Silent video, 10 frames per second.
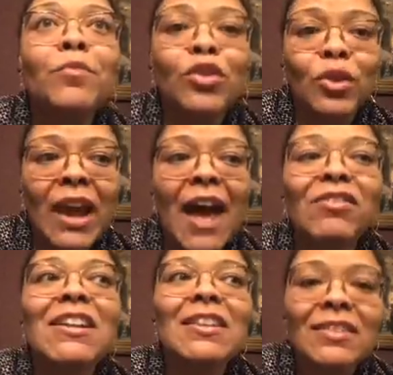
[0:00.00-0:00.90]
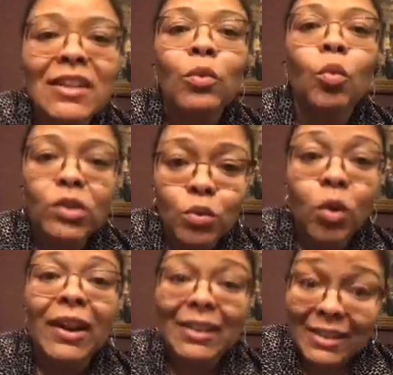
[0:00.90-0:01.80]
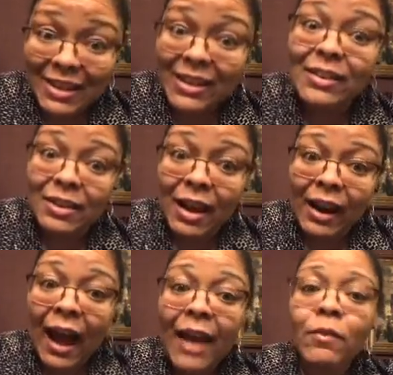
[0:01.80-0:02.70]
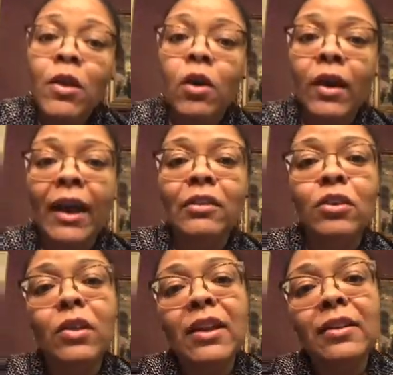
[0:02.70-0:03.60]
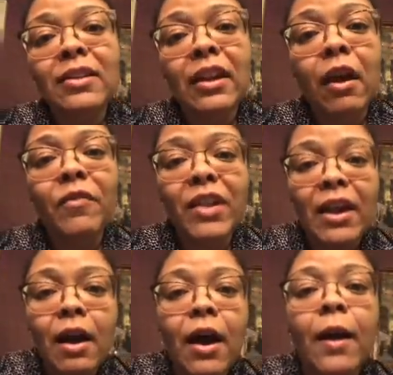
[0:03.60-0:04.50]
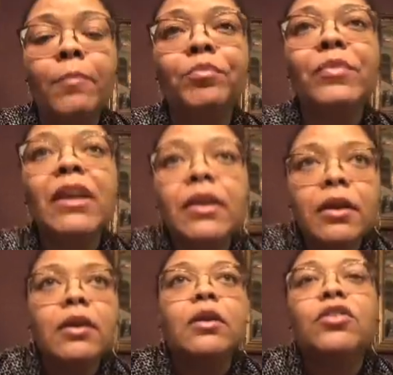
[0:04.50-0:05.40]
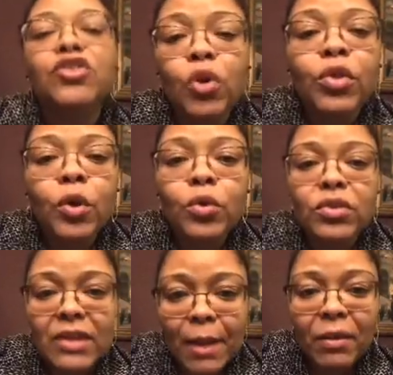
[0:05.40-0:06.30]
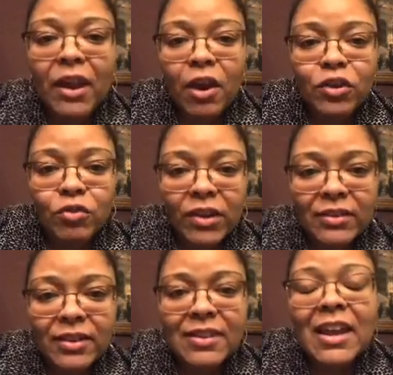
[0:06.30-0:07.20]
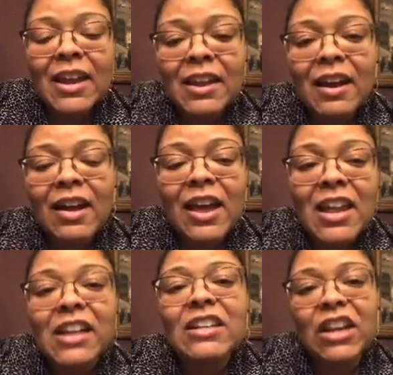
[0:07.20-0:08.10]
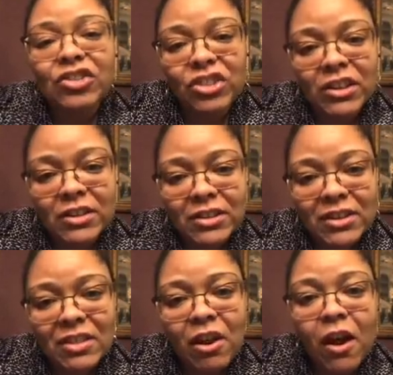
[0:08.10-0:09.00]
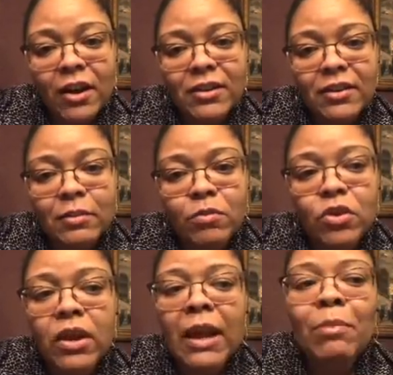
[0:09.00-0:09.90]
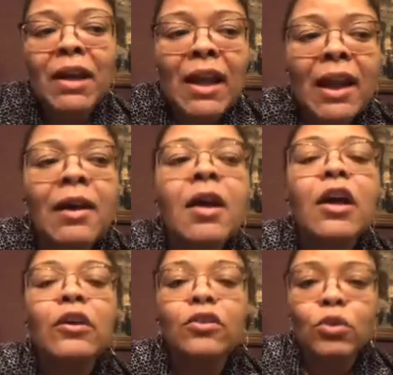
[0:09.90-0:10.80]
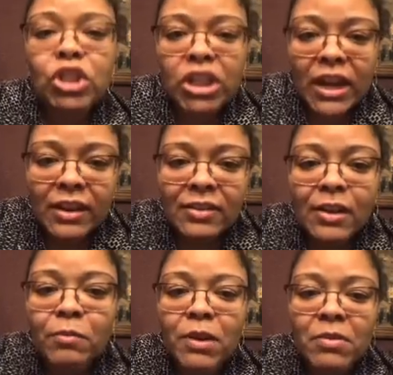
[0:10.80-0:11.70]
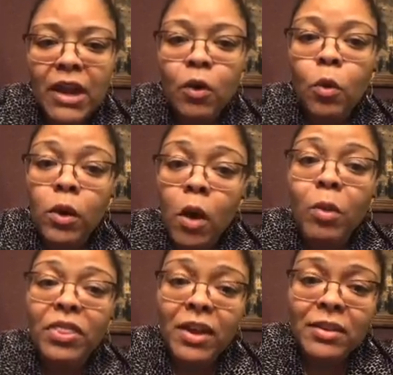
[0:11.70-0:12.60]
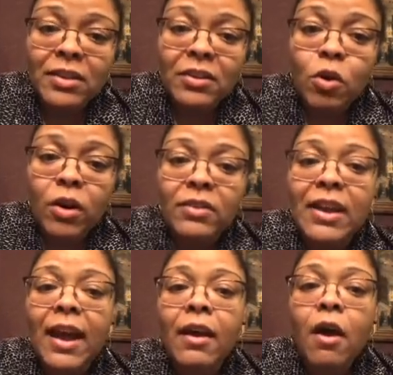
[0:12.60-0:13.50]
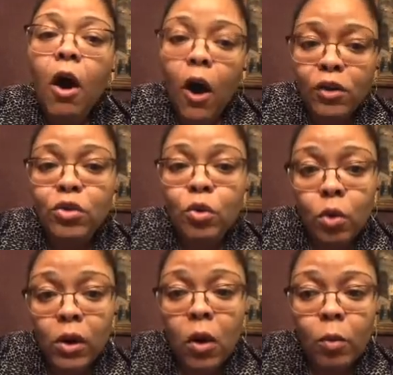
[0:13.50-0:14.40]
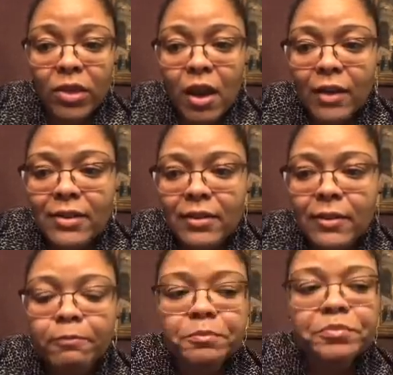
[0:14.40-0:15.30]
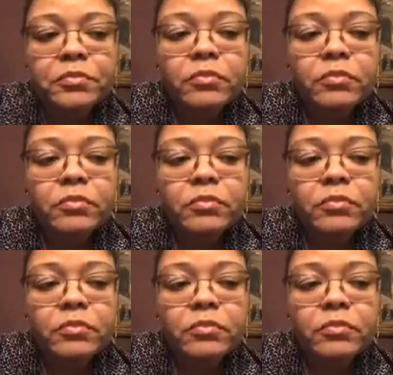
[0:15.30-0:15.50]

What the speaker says: So they have tendency to want to clean a lot. Okay, so kids can often show those type of characteristics in addition to their autism. So there can be a lot of associated symptoms that go along with other disorders that also go along with autism.